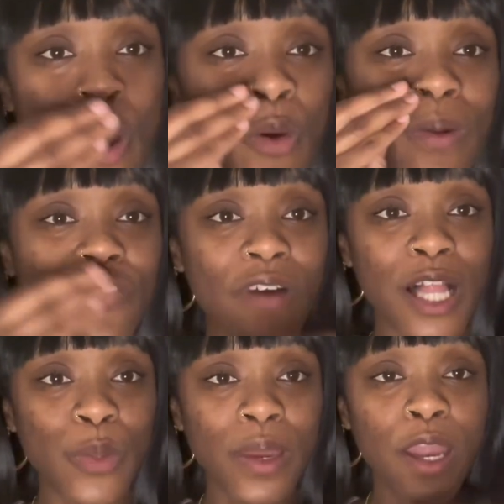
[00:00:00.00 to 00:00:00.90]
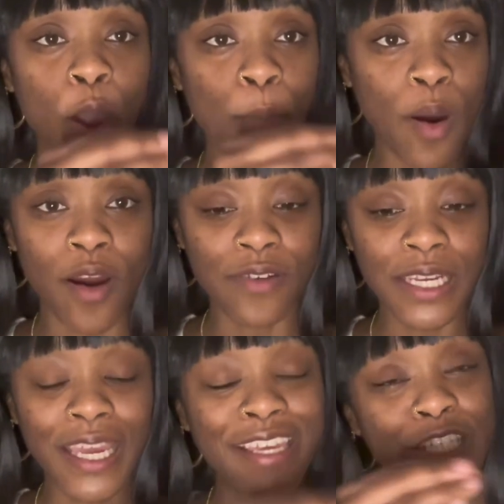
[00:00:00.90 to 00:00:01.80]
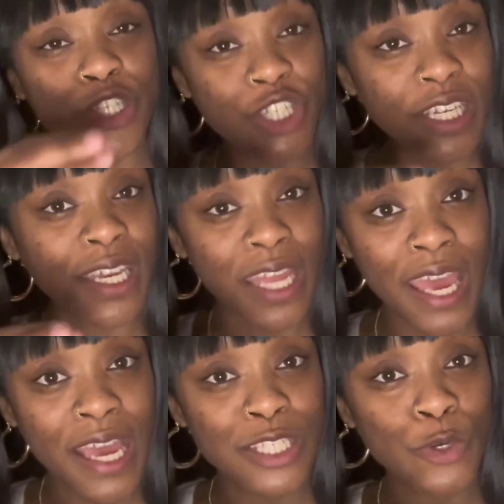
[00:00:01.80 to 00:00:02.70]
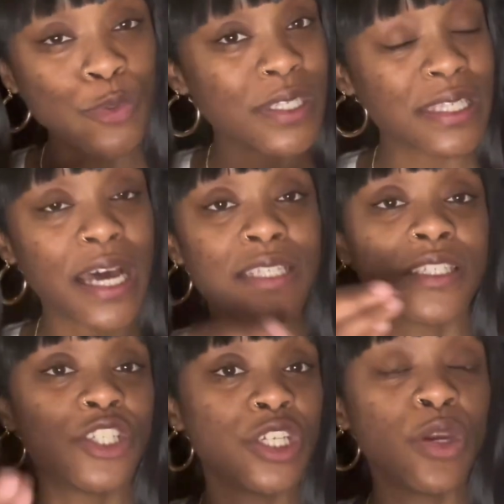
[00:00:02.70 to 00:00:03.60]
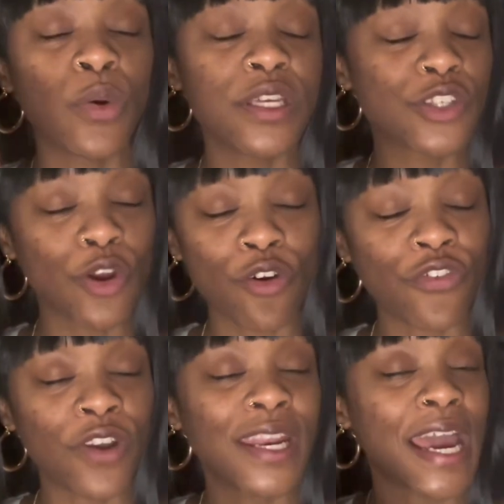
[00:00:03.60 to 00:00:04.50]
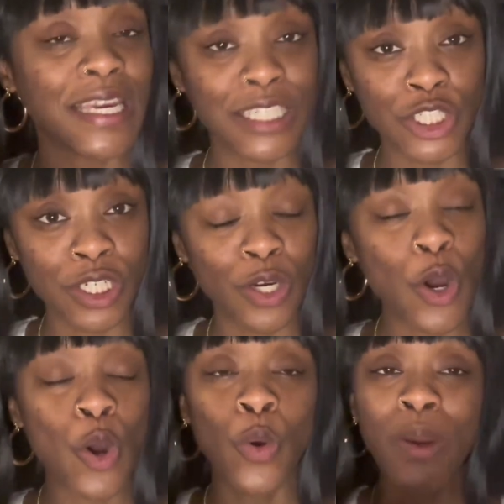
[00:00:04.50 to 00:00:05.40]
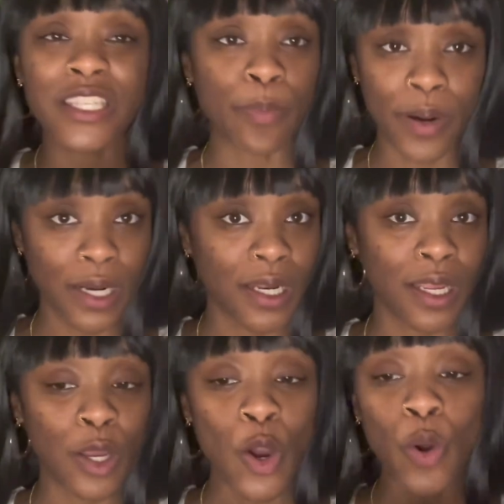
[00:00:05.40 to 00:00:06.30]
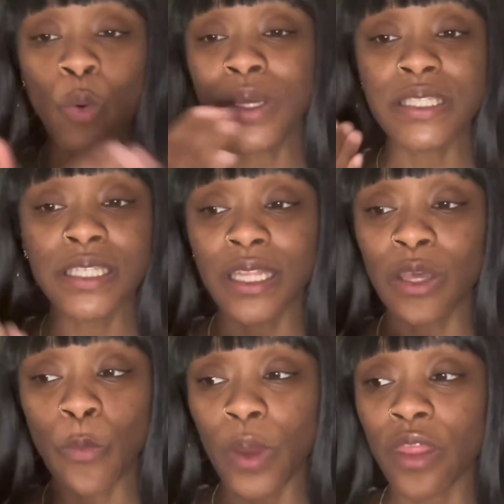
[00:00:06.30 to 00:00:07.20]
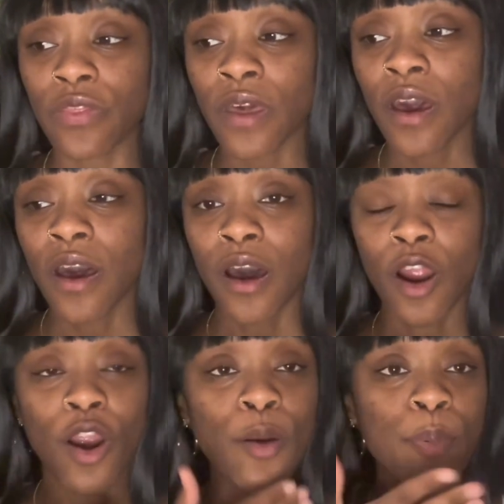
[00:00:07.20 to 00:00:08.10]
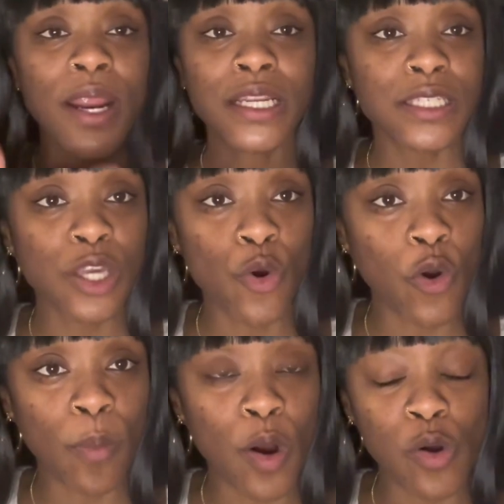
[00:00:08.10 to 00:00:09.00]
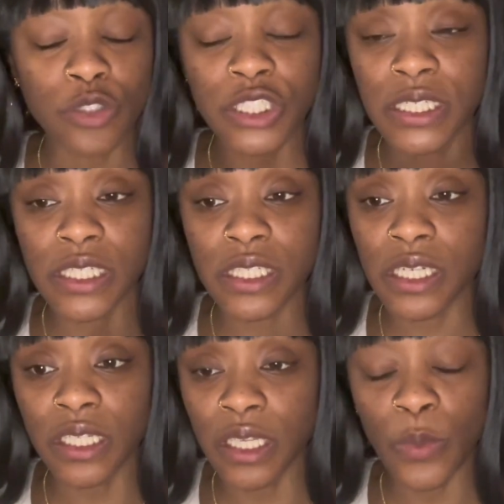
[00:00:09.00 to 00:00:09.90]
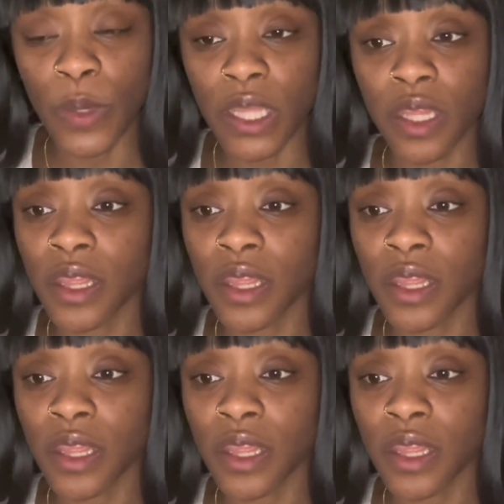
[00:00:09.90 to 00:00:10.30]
We're following Amari and his cheating ass, who decides to cheat on his girlfriend Aisha, who is pregnant, who is dealing with her pregnancy hormones. She's dealing with